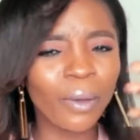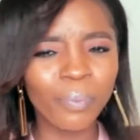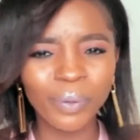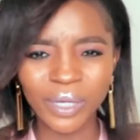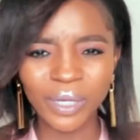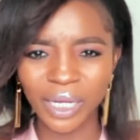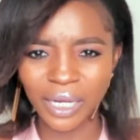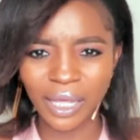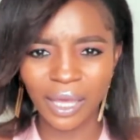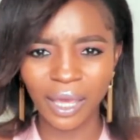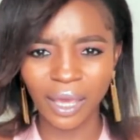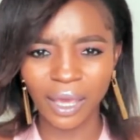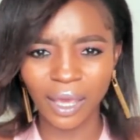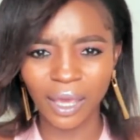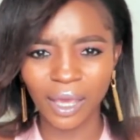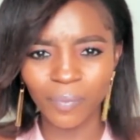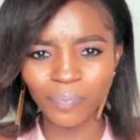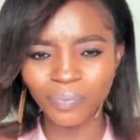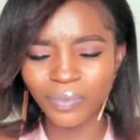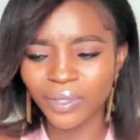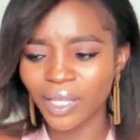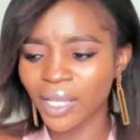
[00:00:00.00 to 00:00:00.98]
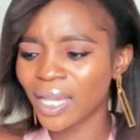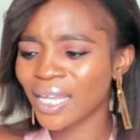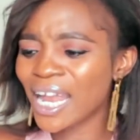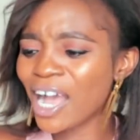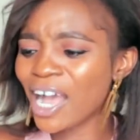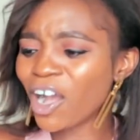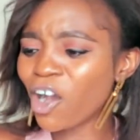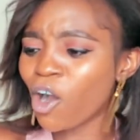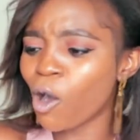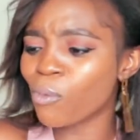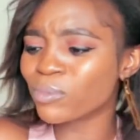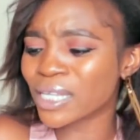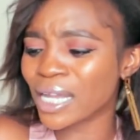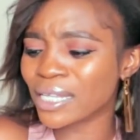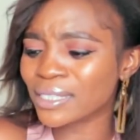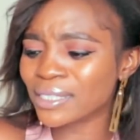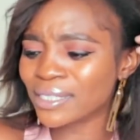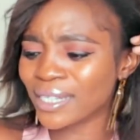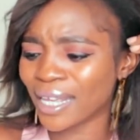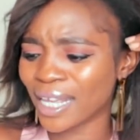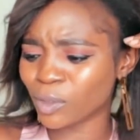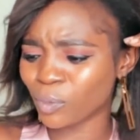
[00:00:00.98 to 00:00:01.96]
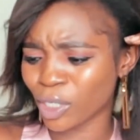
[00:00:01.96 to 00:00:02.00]
happening here? He now comes and
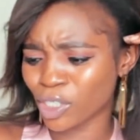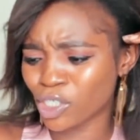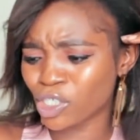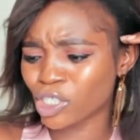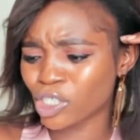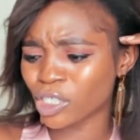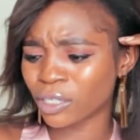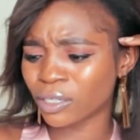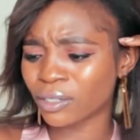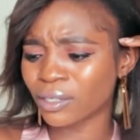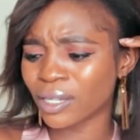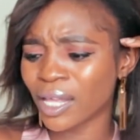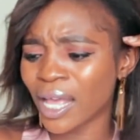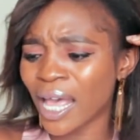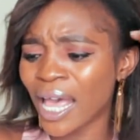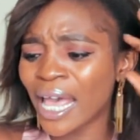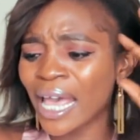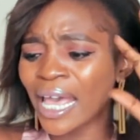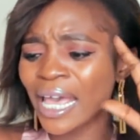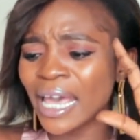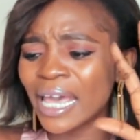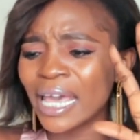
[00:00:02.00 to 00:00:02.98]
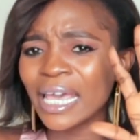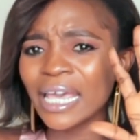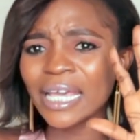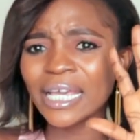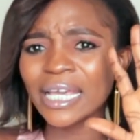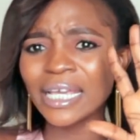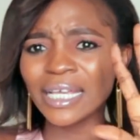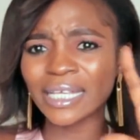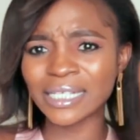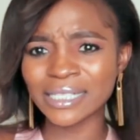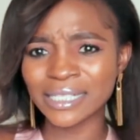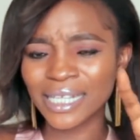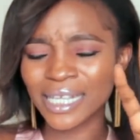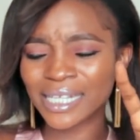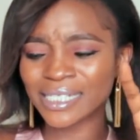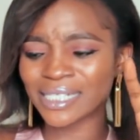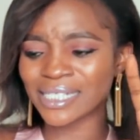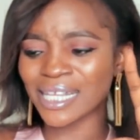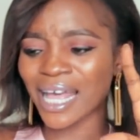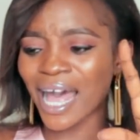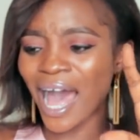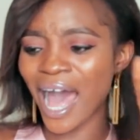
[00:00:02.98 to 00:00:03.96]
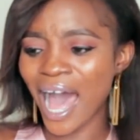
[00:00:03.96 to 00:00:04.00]
says, wait, chill. Is
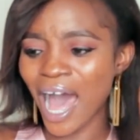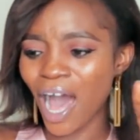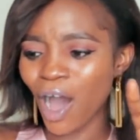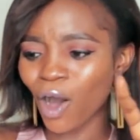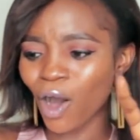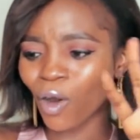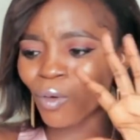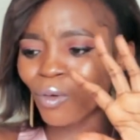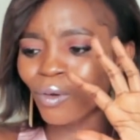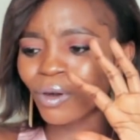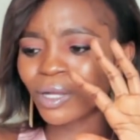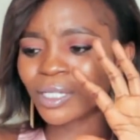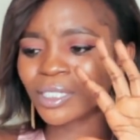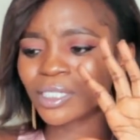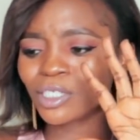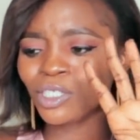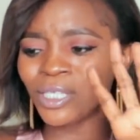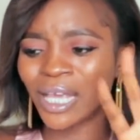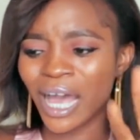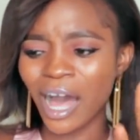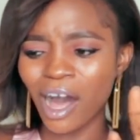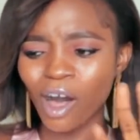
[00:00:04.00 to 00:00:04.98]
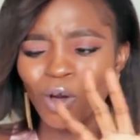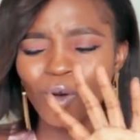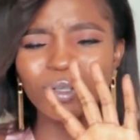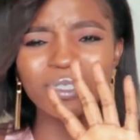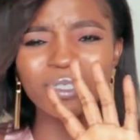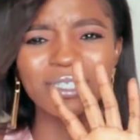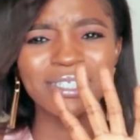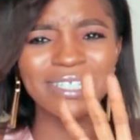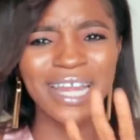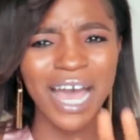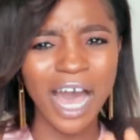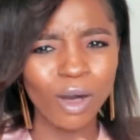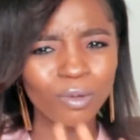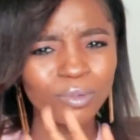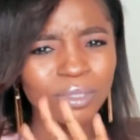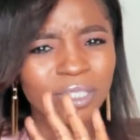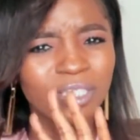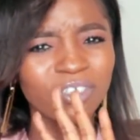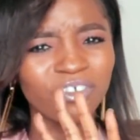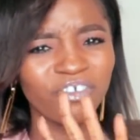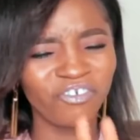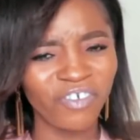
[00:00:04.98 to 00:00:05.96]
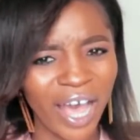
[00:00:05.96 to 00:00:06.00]
this how y'all now
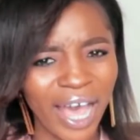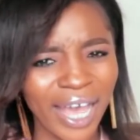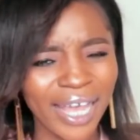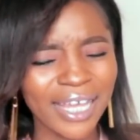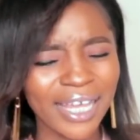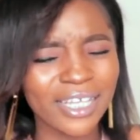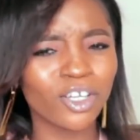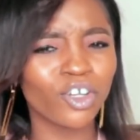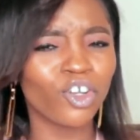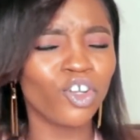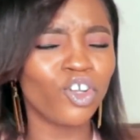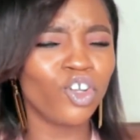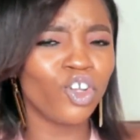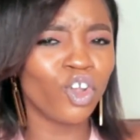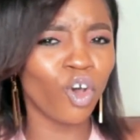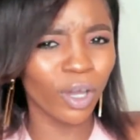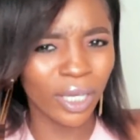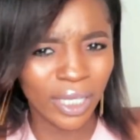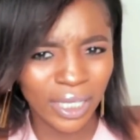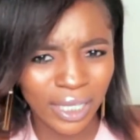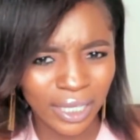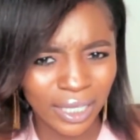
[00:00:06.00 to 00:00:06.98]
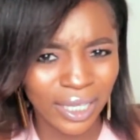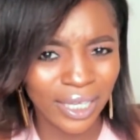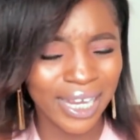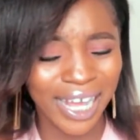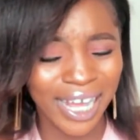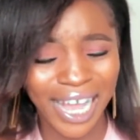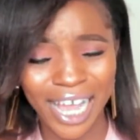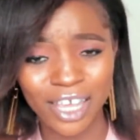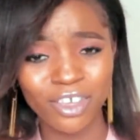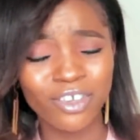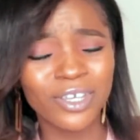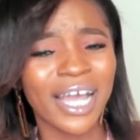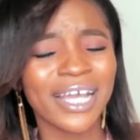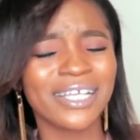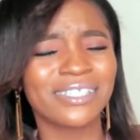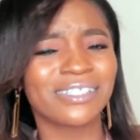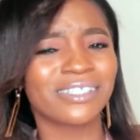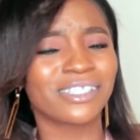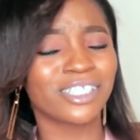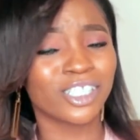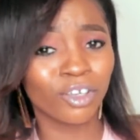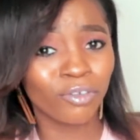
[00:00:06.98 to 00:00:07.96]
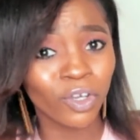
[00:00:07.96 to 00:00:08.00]
define lucky? Like, are you guys
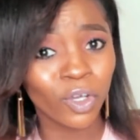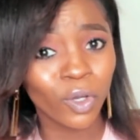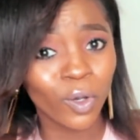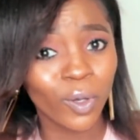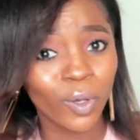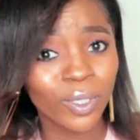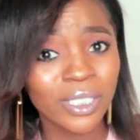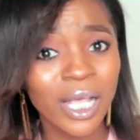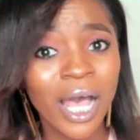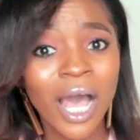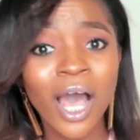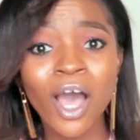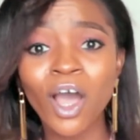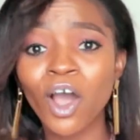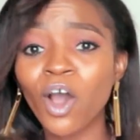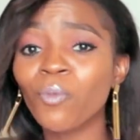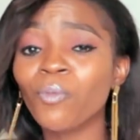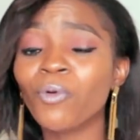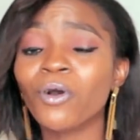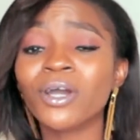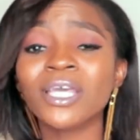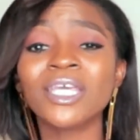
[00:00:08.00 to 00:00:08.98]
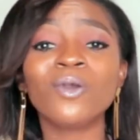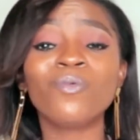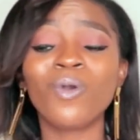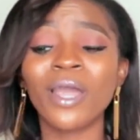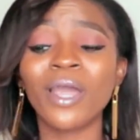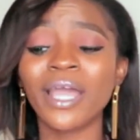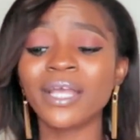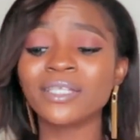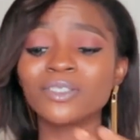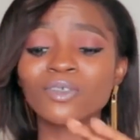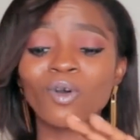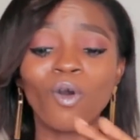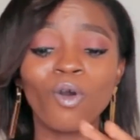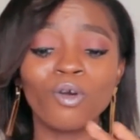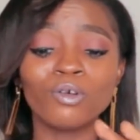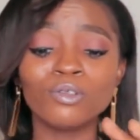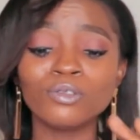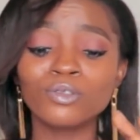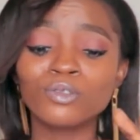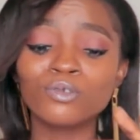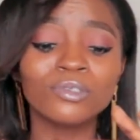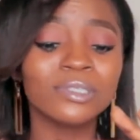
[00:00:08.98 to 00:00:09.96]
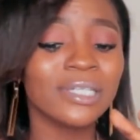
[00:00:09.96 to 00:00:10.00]
serious? He went
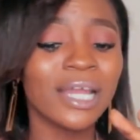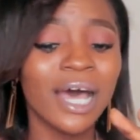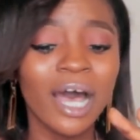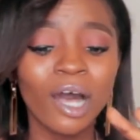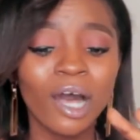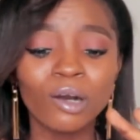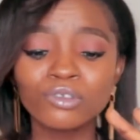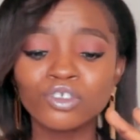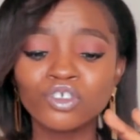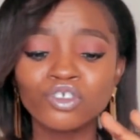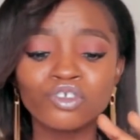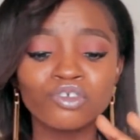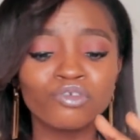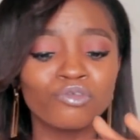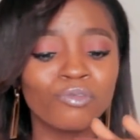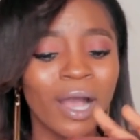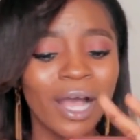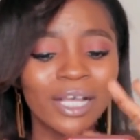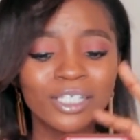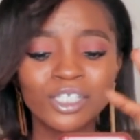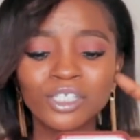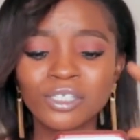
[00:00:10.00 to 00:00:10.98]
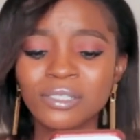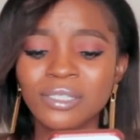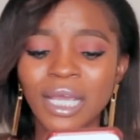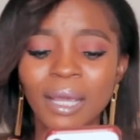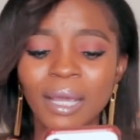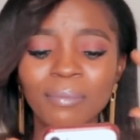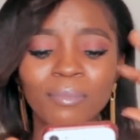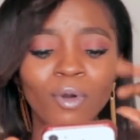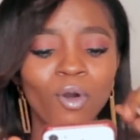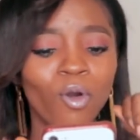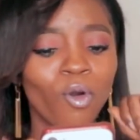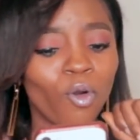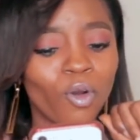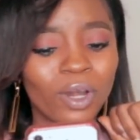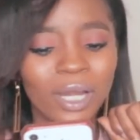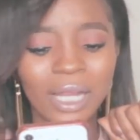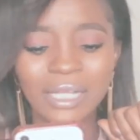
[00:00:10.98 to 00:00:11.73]
on to now trash them all